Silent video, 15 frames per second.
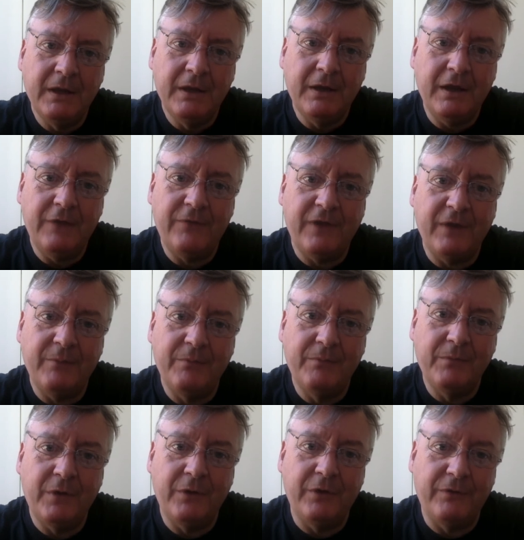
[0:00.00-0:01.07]
if I'm
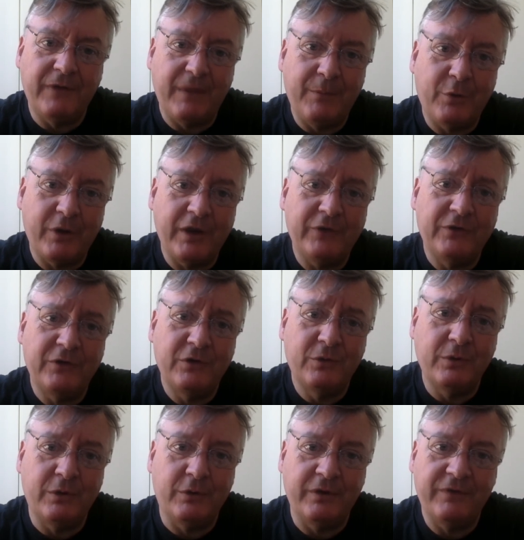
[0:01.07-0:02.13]
on the Vaporetto
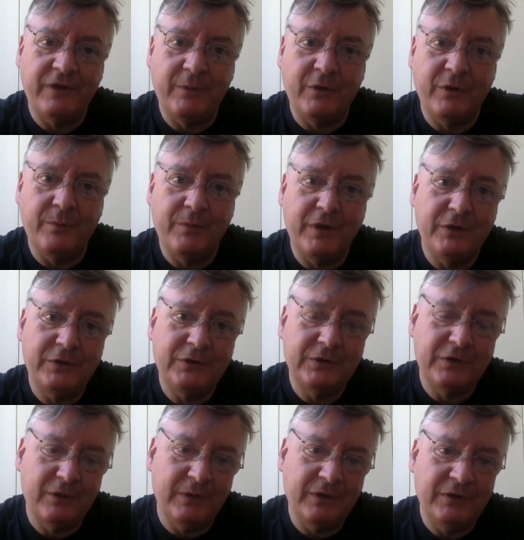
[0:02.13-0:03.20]
or if I'm on a bus
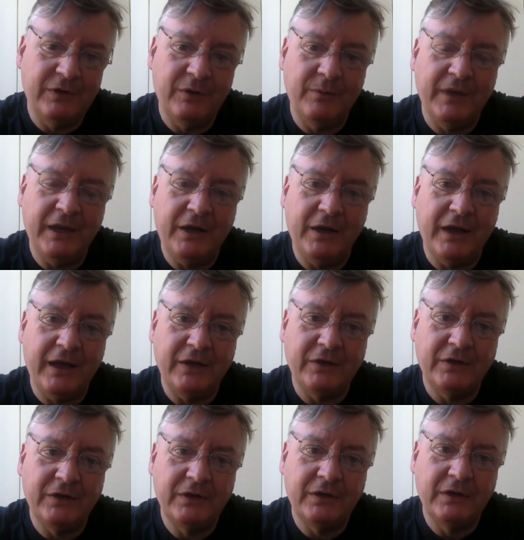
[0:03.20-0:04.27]
going to the
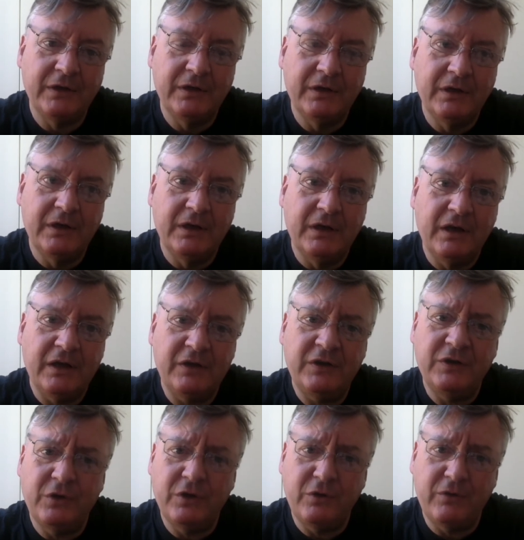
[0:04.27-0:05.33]
mainland, I just
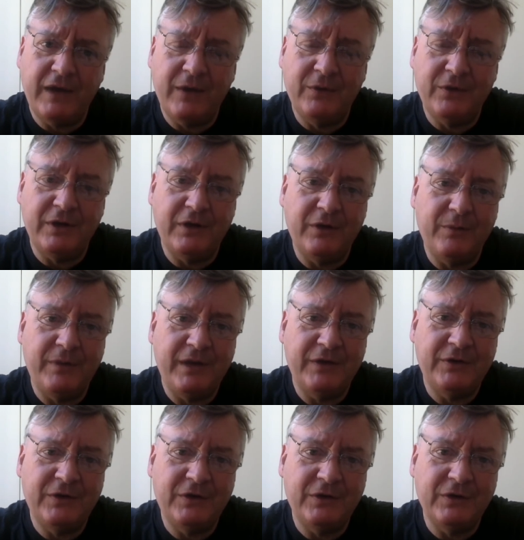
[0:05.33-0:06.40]
look around at other
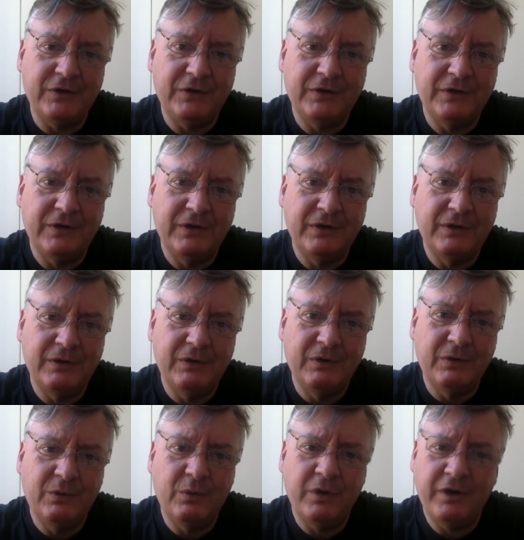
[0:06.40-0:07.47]
passengers.
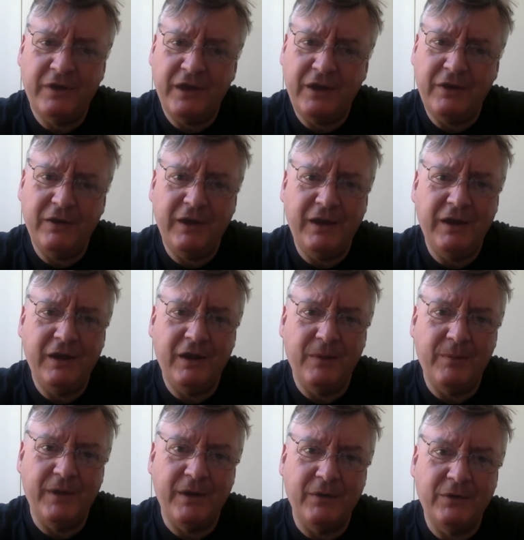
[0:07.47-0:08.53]
What are they thinking
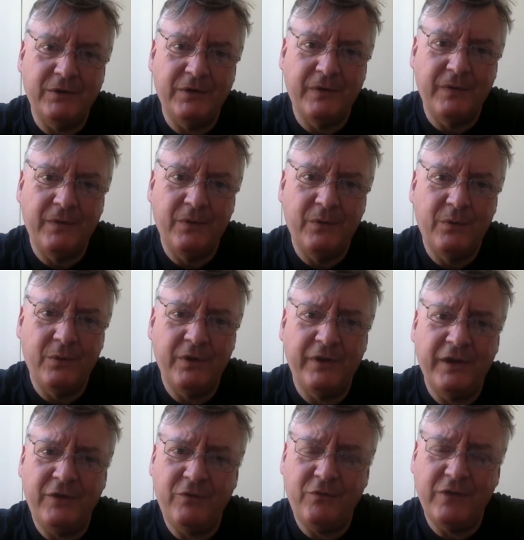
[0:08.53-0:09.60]
about? What are
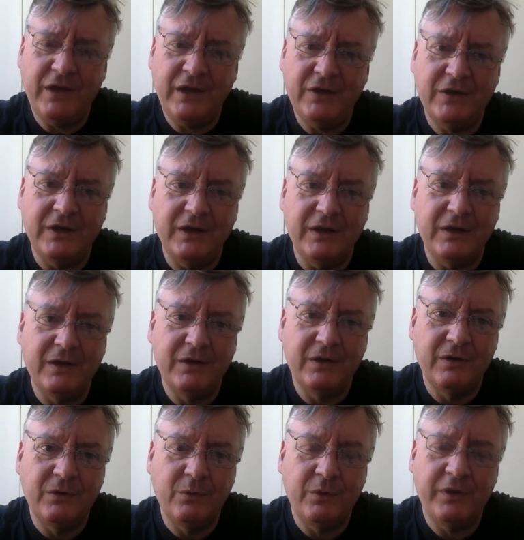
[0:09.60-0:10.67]
they reading?
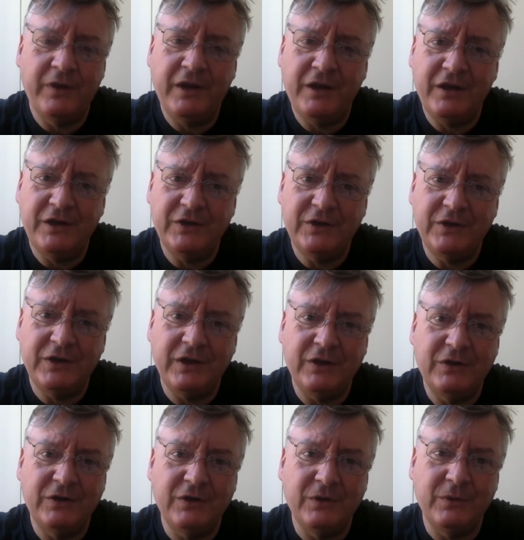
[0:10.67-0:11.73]
What are they listening
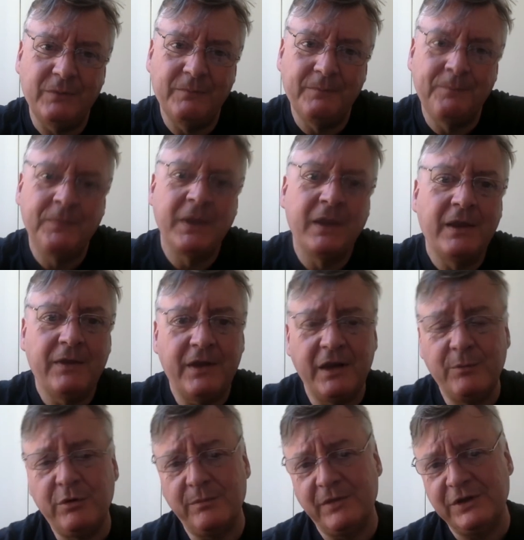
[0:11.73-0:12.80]
to? Then I
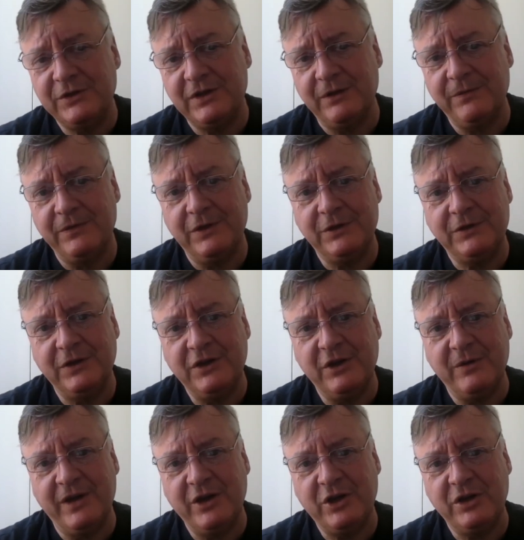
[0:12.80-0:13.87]
put myself in the
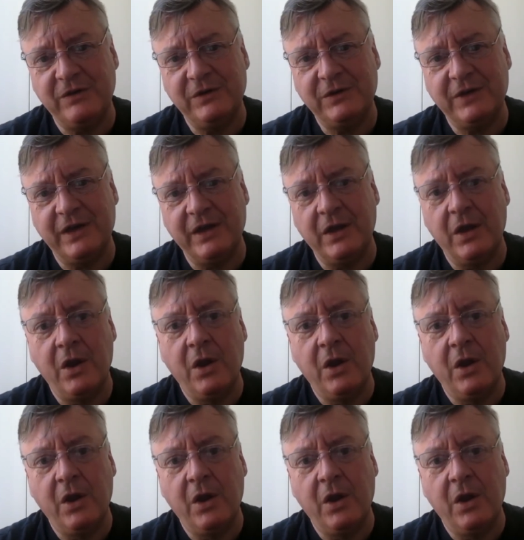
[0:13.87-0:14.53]
situation of saying,